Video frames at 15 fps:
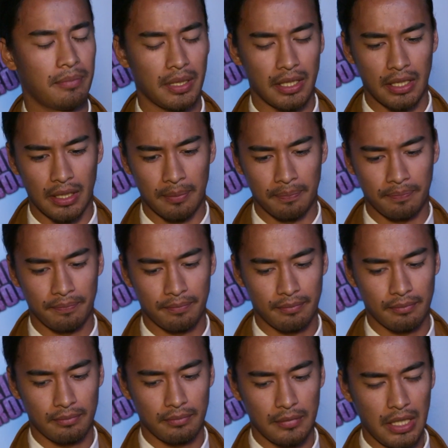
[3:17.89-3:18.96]
But um,
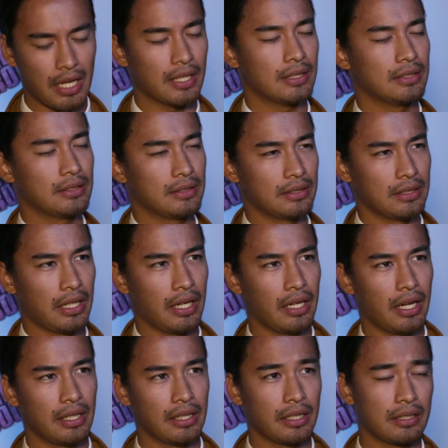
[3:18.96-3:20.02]
yeah, I,
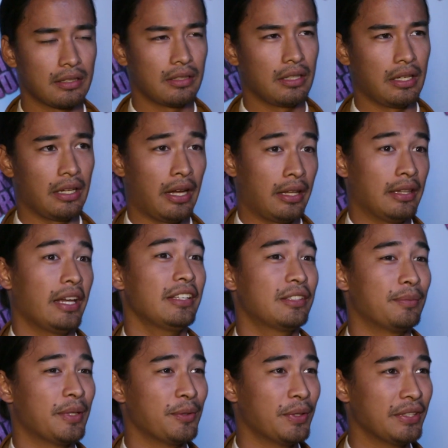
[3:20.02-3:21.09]
I, like I'd like
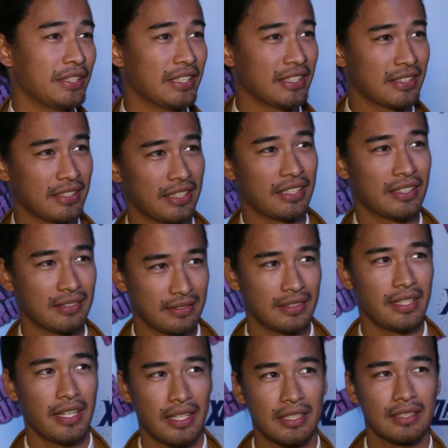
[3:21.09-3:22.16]
to be one day. Yeah, you know?
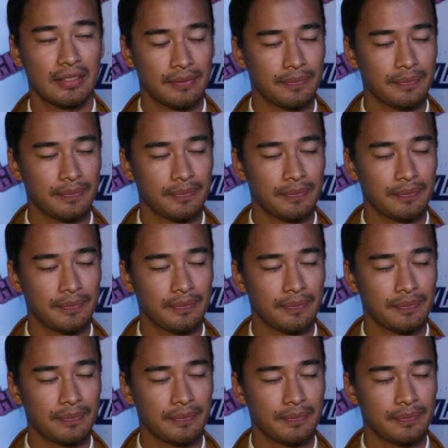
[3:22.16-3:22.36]
cool. yeah.